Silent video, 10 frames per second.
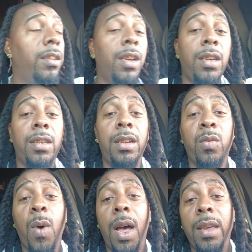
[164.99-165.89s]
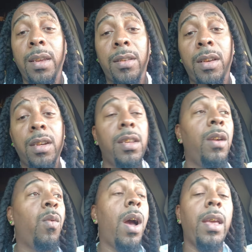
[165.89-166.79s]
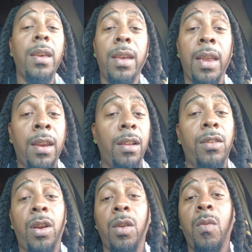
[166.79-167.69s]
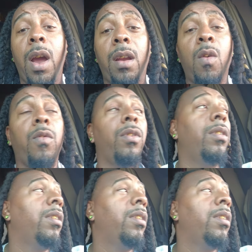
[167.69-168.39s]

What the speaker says: touch this wire and touch that wire, and it'll turn right over.